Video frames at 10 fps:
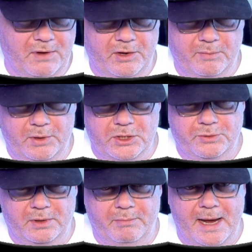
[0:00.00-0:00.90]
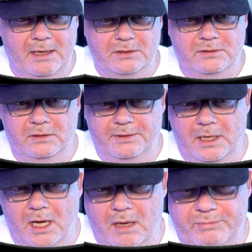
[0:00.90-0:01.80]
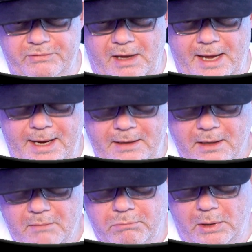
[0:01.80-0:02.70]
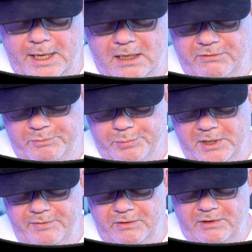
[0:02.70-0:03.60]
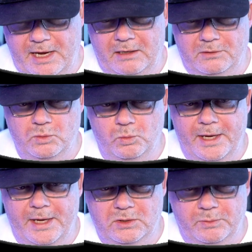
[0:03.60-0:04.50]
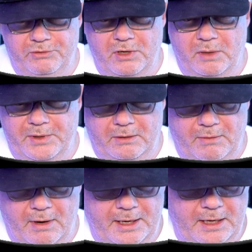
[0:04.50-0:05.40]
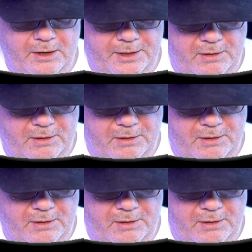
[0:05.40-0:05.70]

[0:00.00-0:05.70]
pressure imbalance to the upside break of this previous candle's wick. So we jumped in right here. Here, I'll